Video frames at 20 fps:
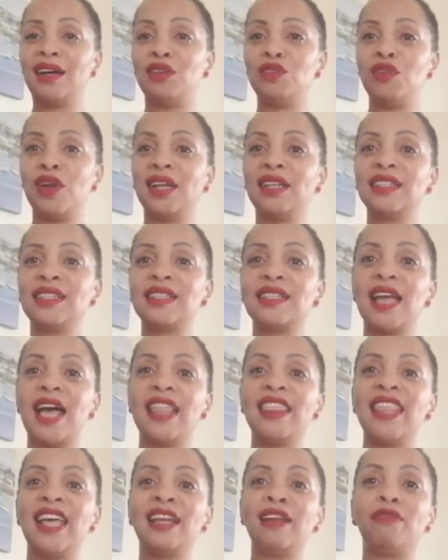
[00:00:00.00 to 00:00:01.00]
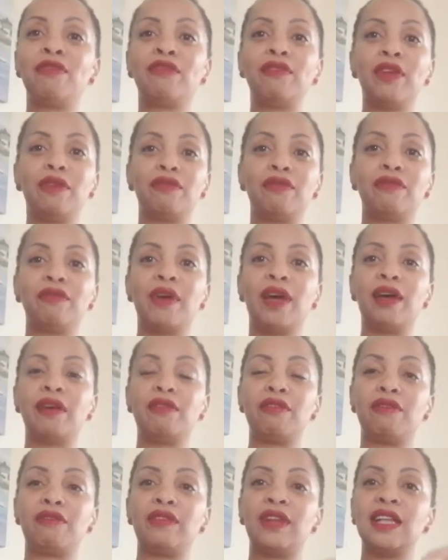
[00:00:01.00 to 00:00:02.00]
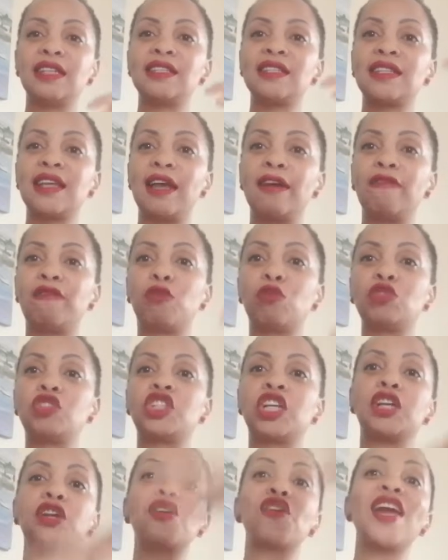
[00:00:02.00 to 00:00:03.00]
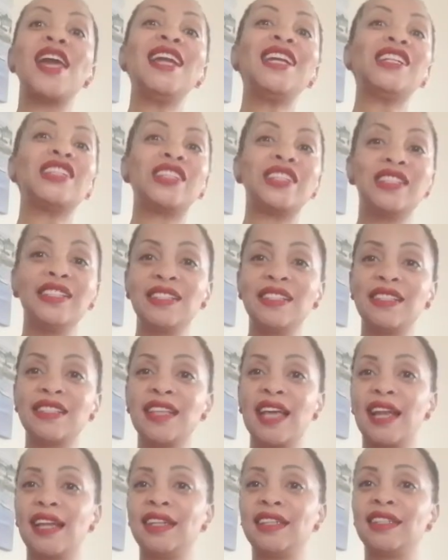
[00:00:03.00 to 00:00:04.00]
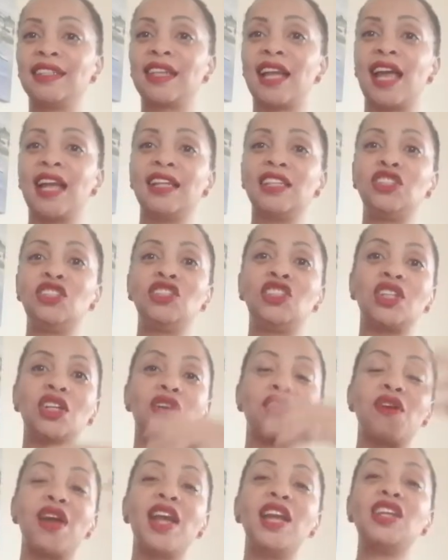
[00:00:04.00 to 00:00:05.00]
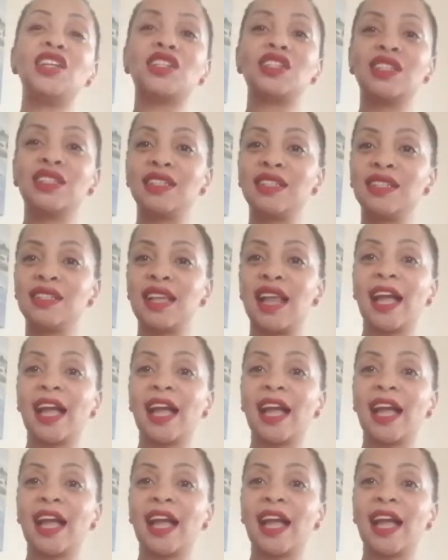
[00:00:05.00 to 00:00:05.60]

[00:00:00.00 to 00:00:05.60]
You understand that if let's say for generations and generations,